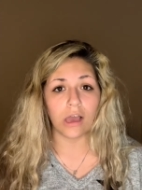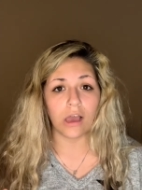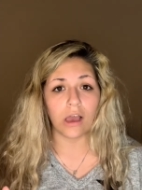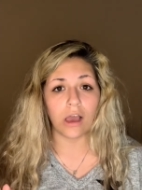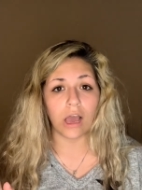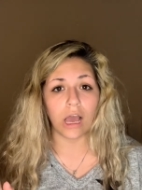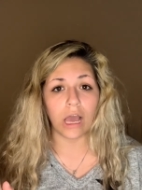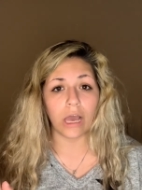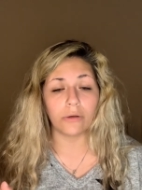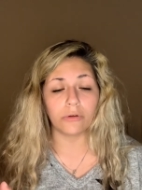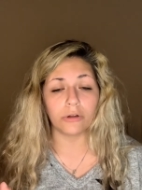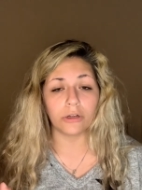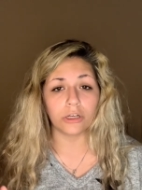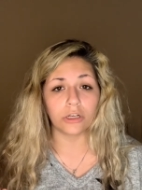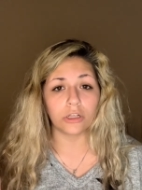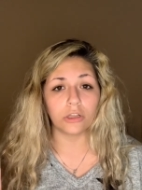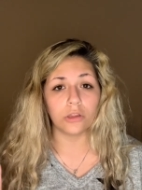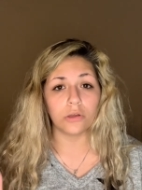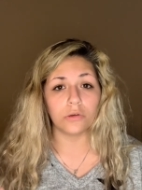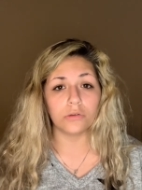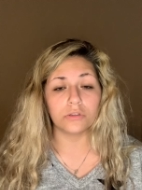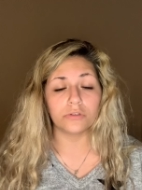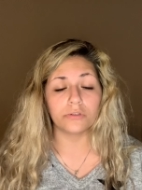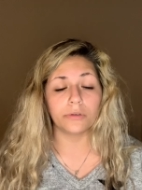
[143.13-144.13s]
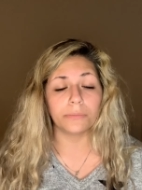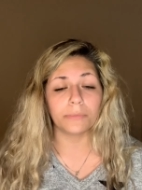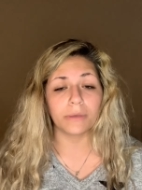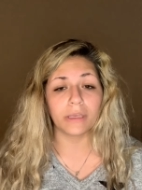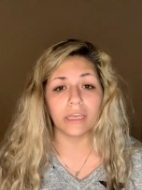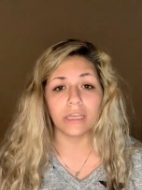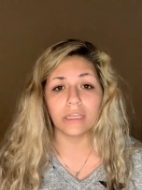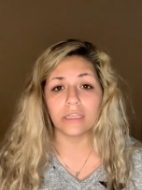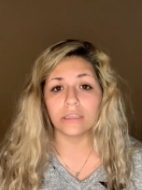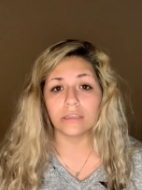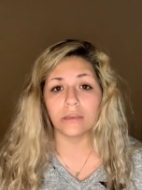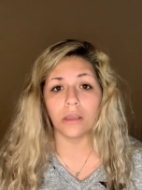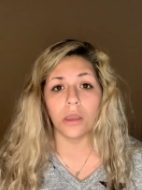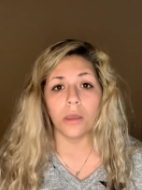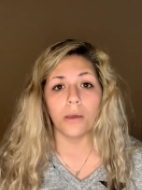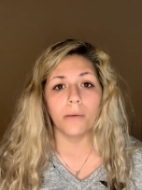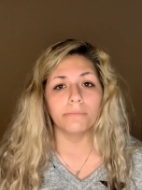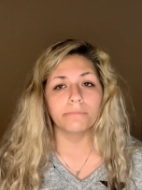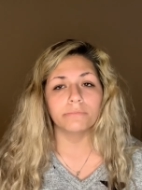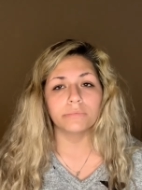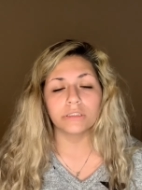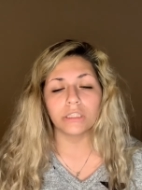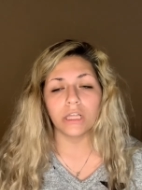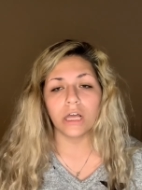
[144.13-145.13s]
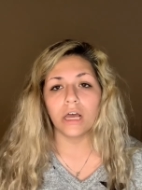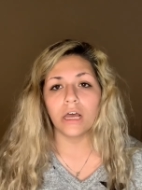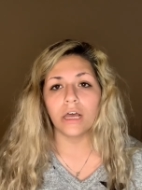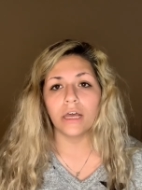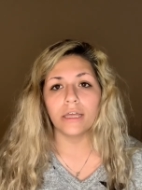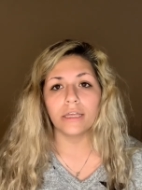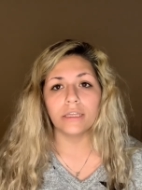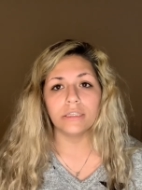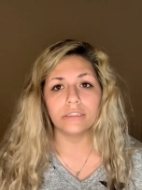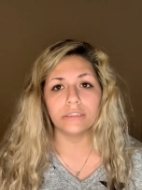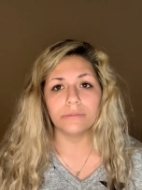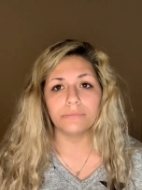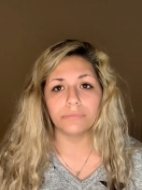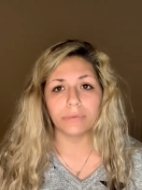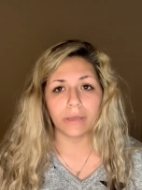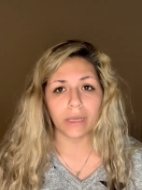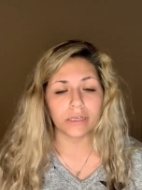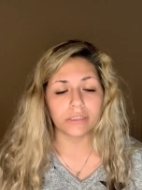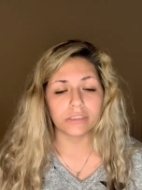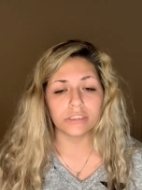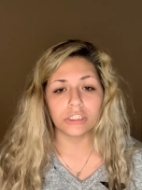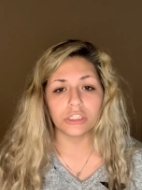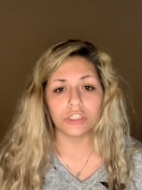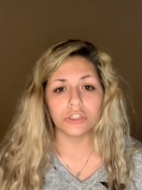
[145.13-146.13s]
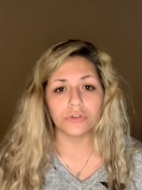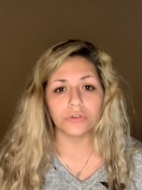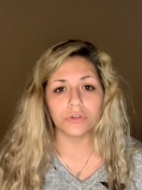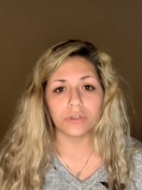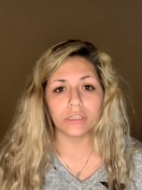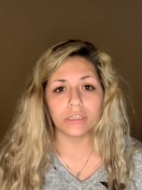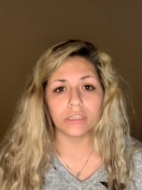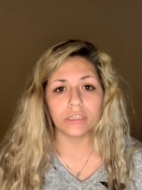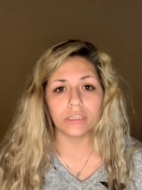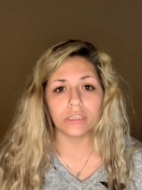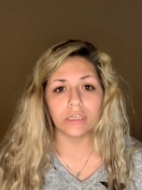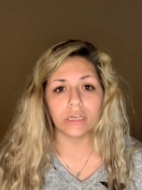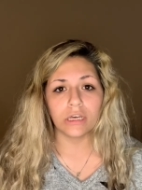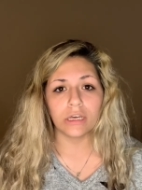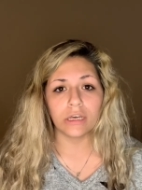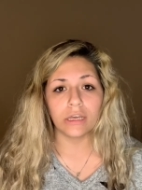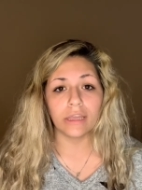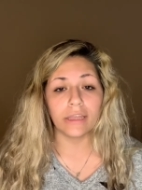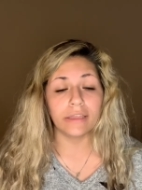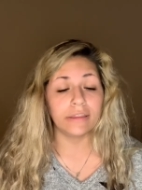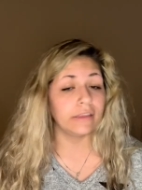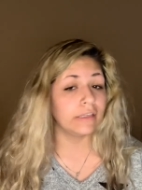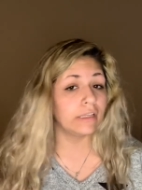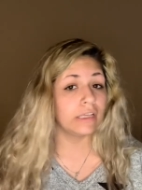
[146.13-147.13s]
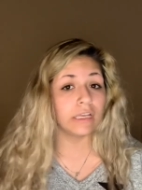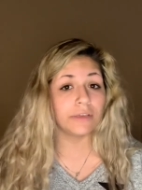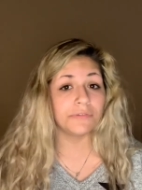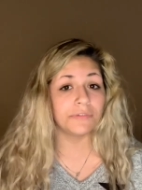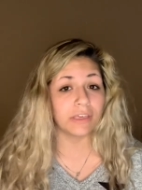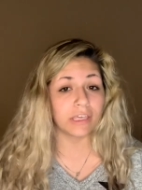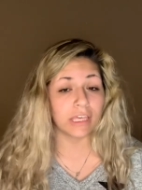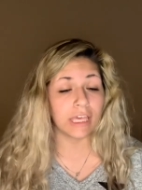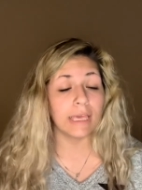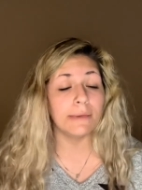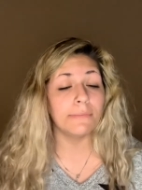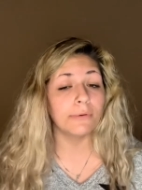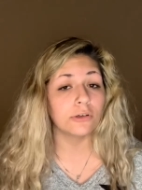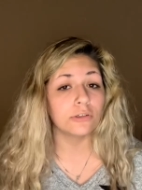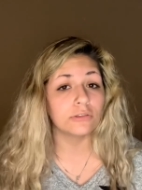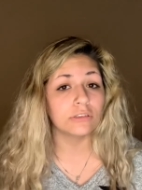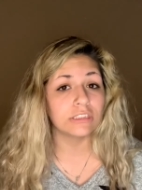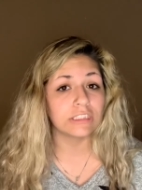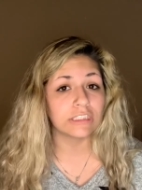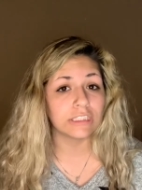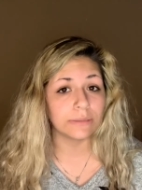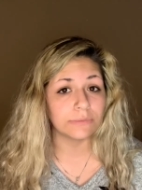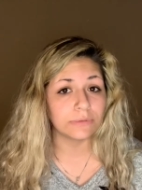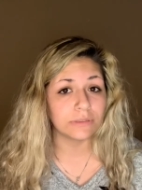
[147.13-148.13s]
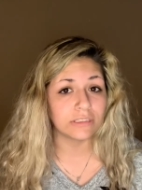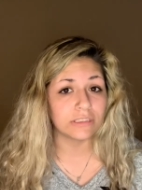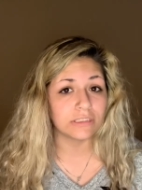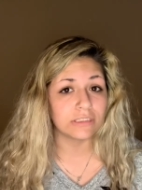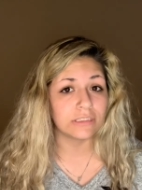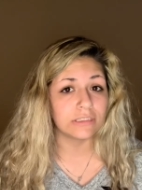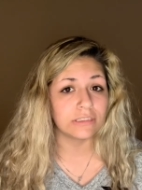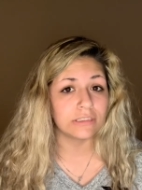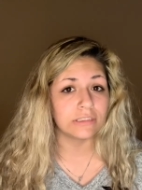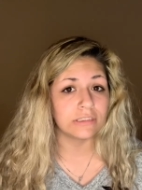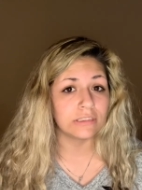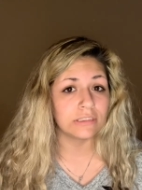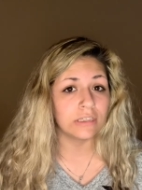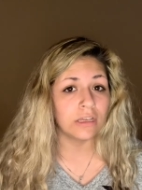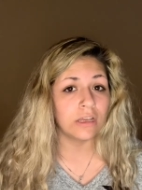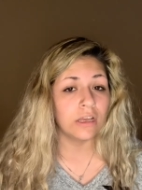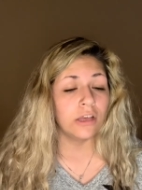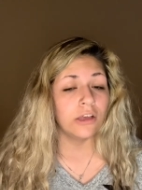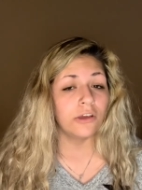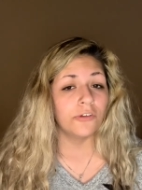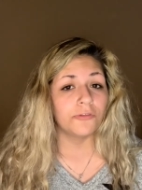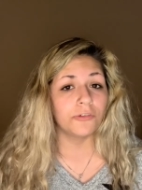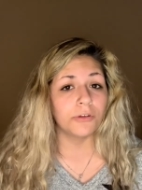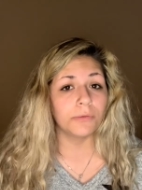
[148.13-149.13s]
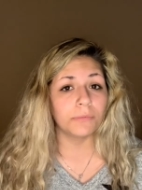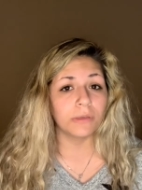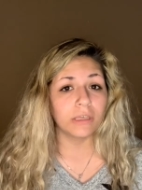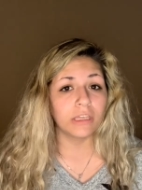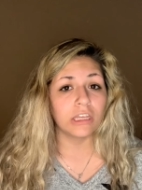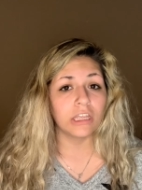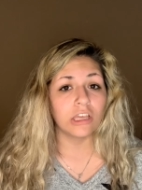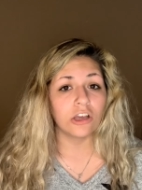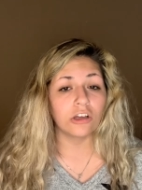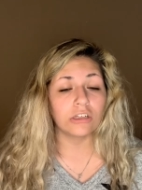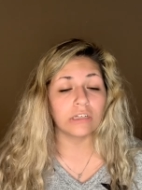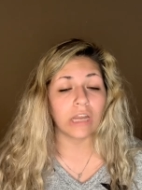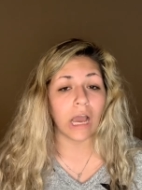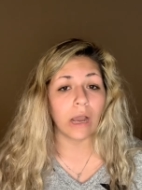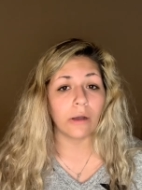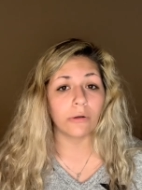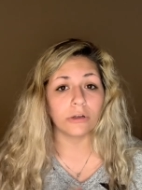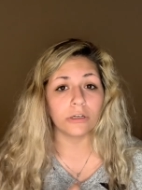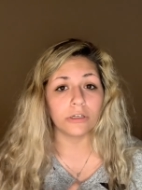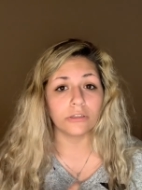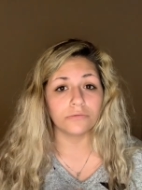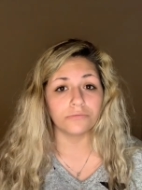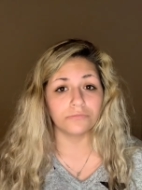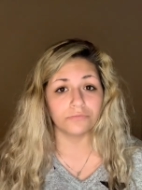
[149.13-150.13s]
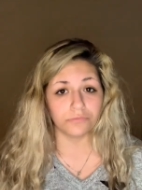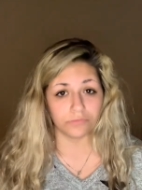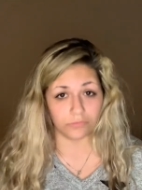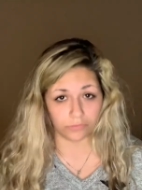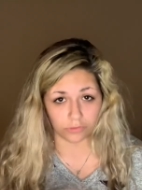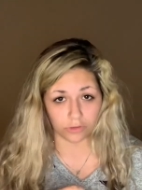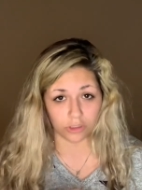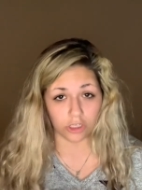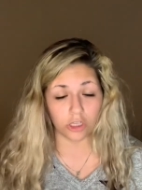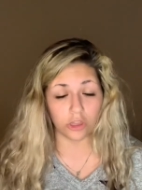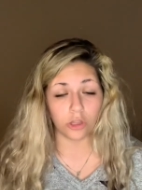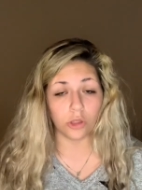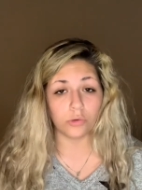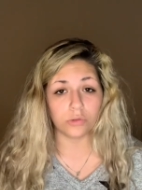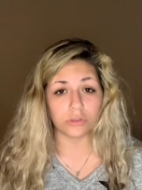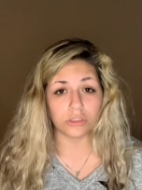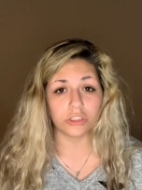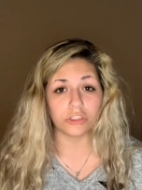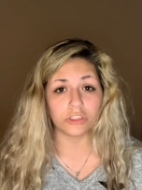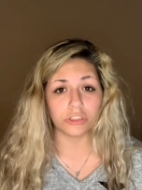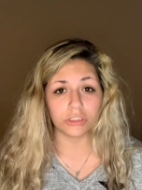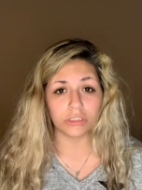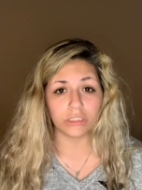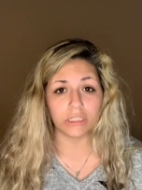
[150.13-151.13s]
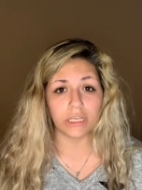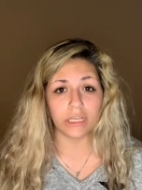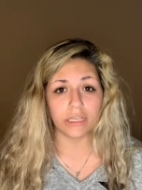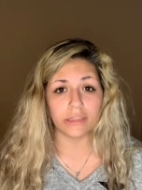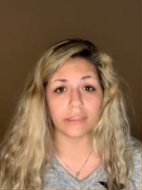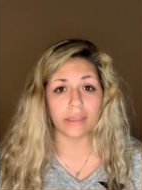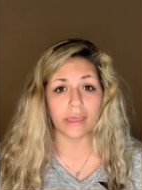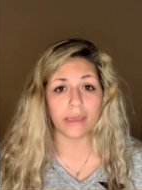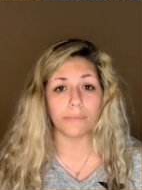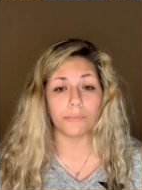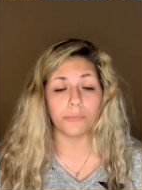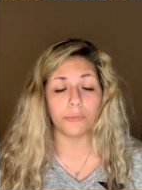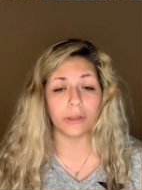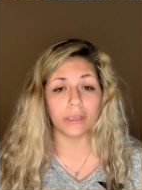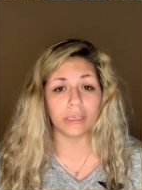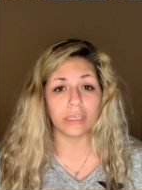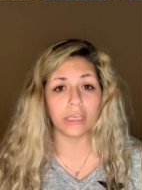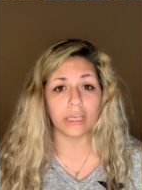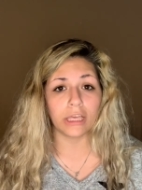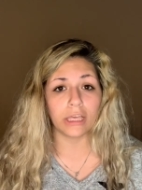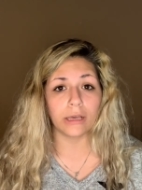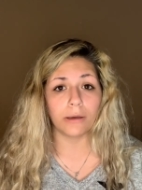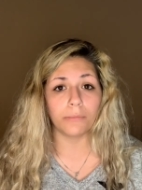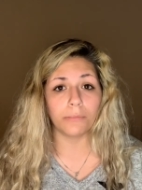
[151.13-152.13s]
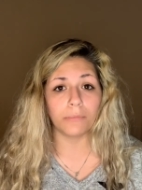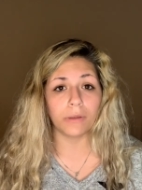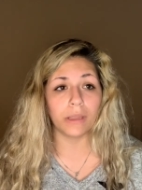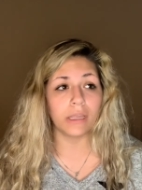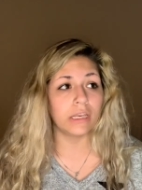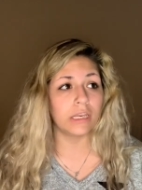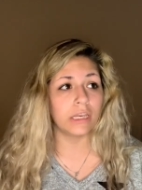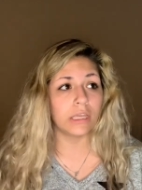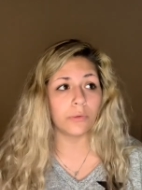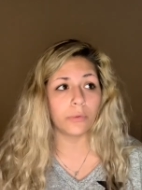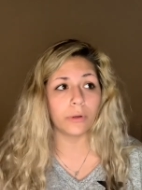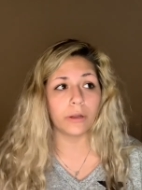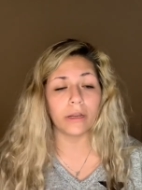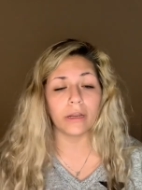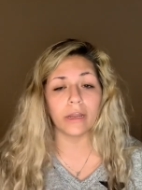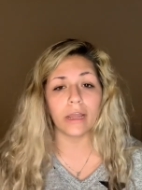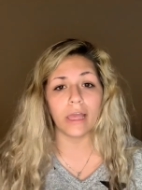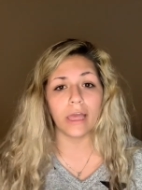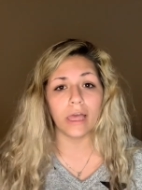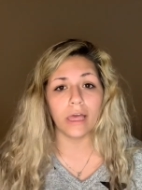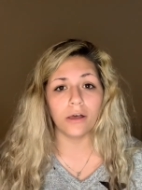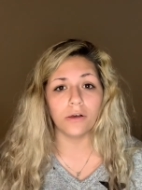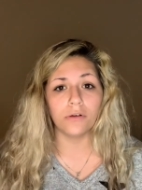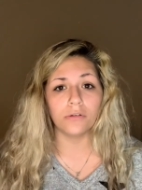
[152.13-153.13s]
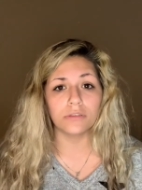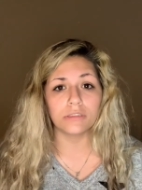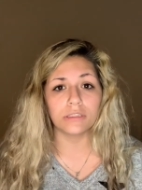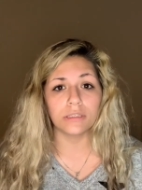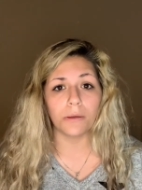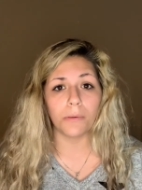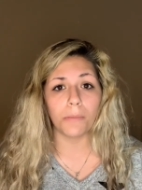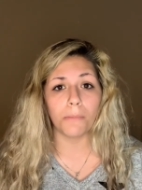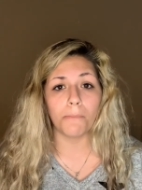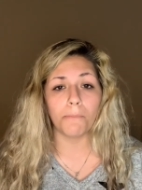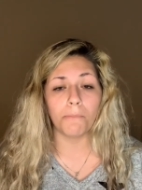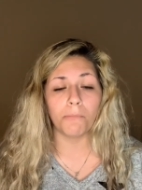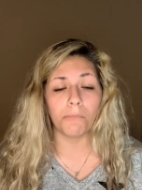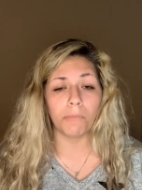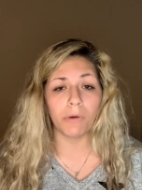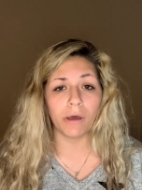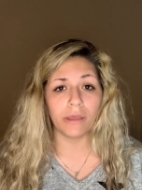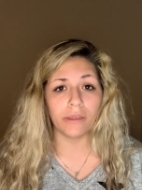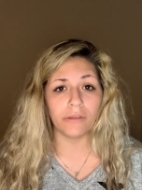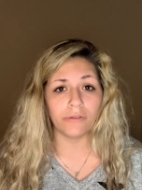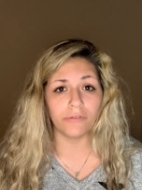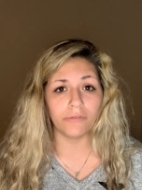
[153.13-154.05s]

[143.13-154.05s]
our clothes from getting blood, bacteria, and even chemical substances from getting on our clothes underneath and bringing them anywhere else but